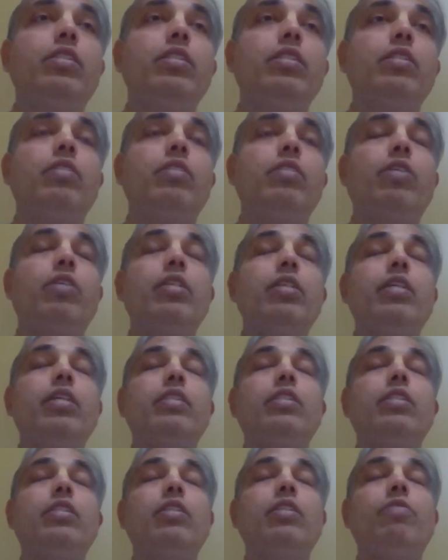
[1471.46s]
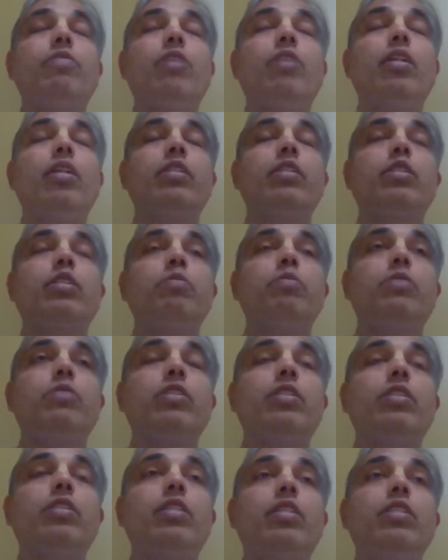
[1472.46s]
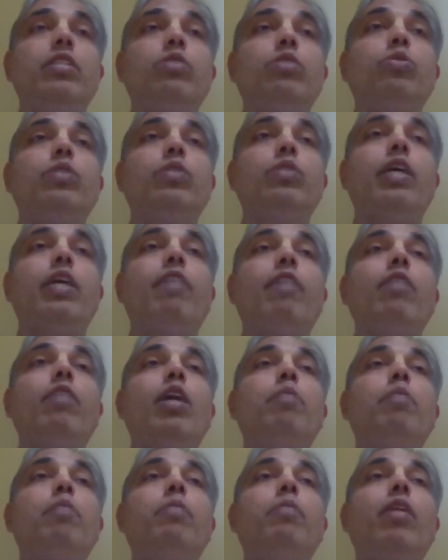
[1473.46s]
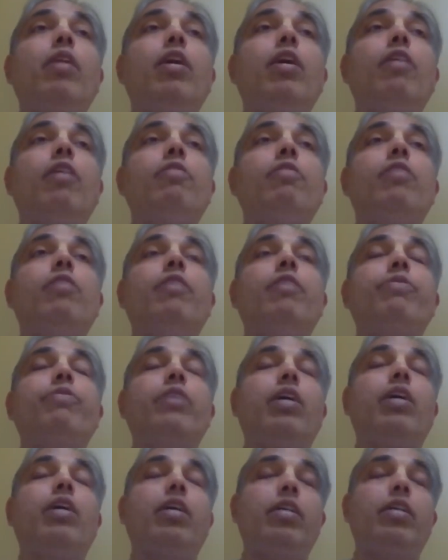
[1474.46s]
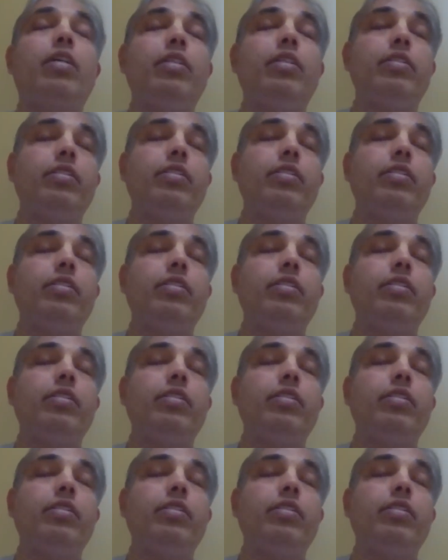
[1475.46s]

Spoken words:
What is the essence of all the scriptures? That is to develop love of God.